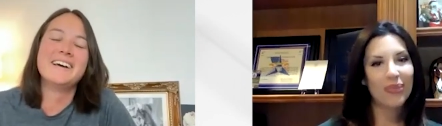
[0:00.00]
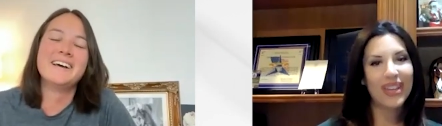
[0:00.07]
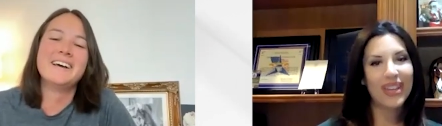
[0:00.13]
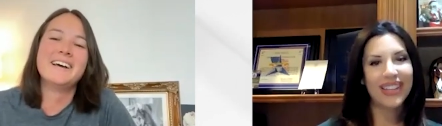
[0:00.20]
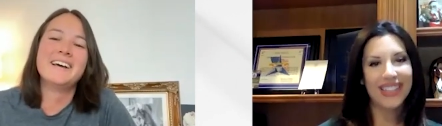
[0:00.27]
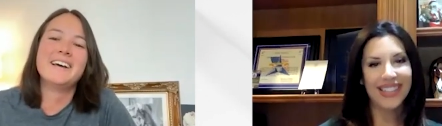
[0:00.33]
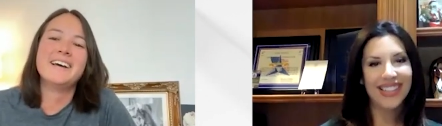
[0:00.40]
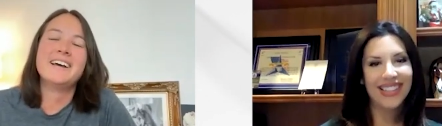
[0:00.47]

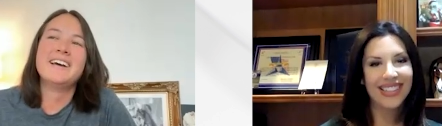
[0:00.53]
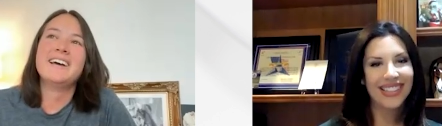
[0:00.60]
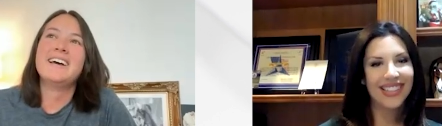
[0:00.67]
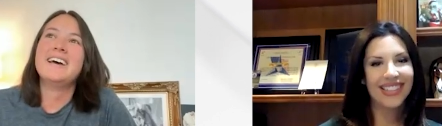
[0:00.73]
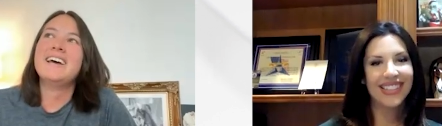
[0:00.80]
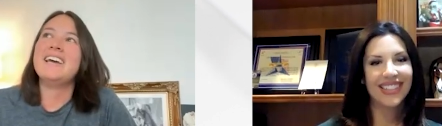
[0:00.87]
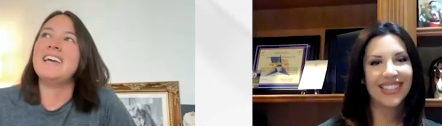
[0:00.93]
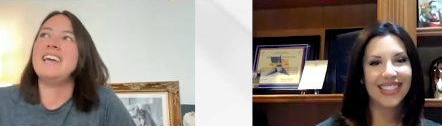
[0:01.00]

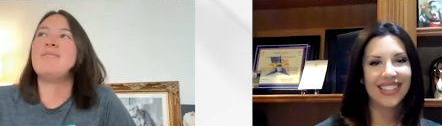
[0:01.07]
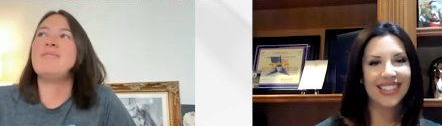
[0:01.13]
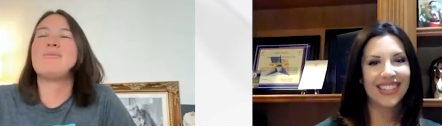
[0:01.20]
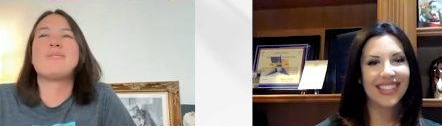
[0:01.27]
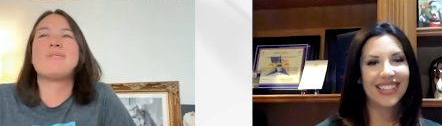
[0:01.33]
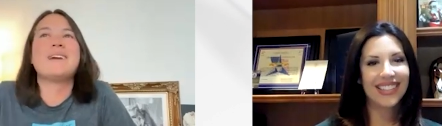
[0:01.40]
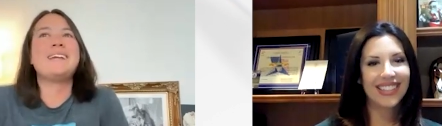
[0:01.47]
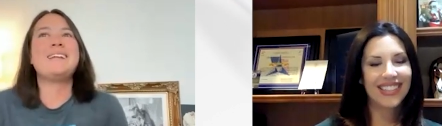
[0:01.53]
Speaker 1: it
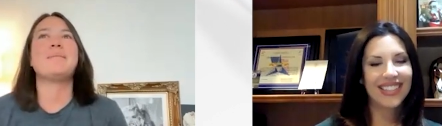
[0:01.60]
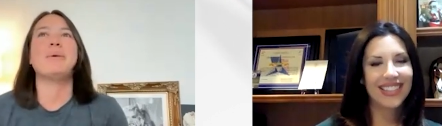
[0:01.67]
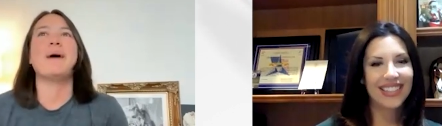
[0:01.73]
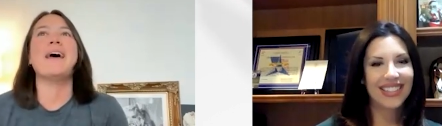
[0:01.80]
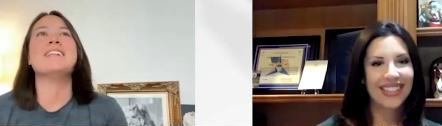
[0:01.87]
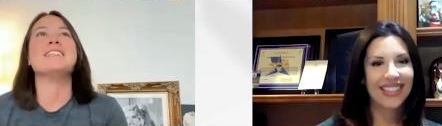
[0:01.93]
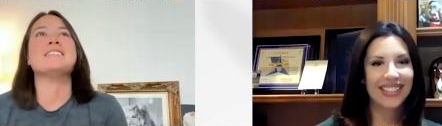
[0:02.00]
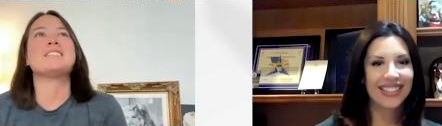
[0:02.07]
really
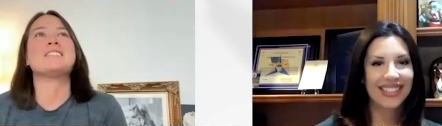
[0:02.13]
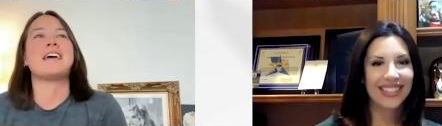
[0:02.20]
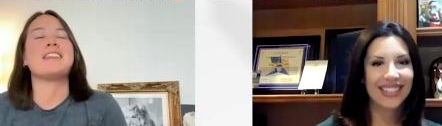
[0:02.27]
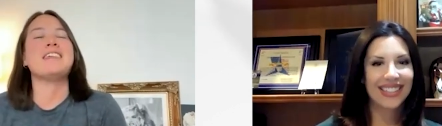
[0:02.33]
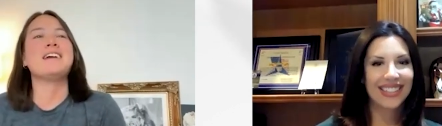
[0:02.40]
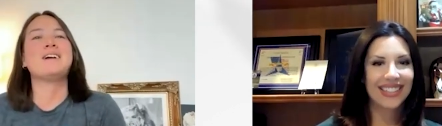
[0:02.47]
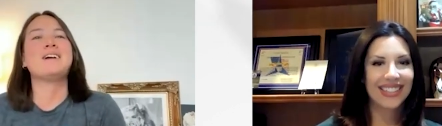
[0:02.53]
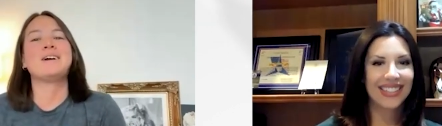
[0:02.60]
depends i
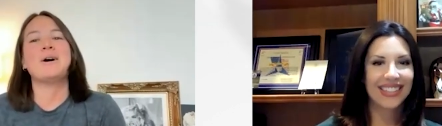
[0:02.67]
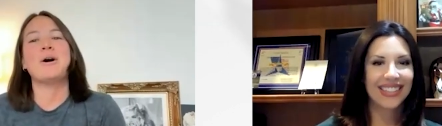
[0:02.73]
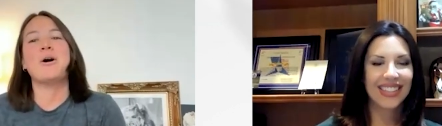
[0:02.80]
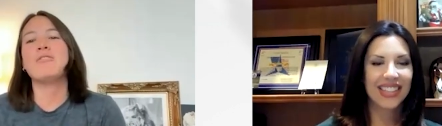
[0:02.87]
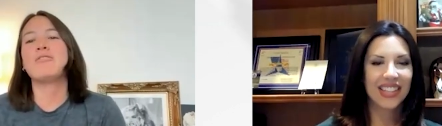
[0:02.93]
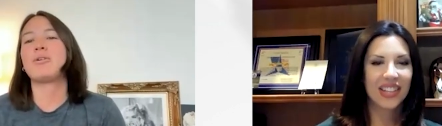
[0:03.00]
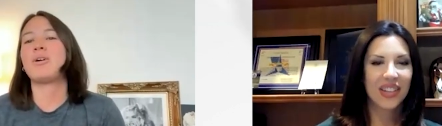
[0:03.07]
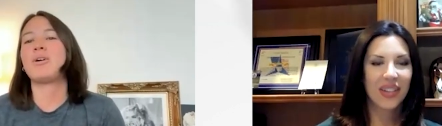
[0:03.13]
think
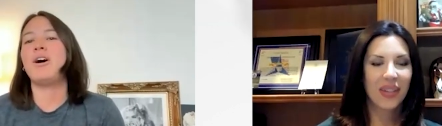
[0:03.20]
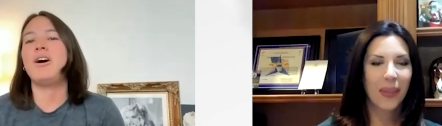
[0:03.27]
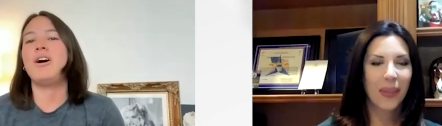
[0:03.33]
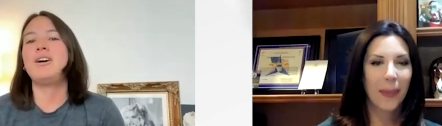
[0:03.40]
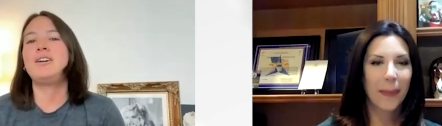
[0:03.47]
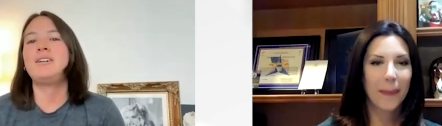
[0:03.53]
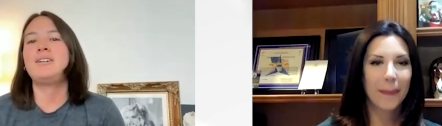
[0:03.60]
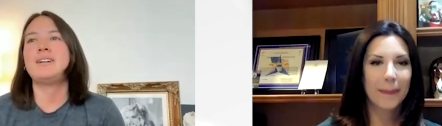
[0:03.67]

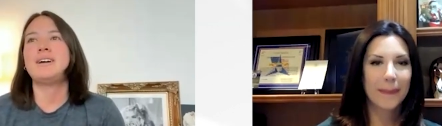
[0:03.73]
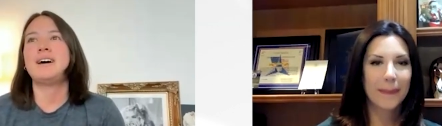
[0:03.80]
overall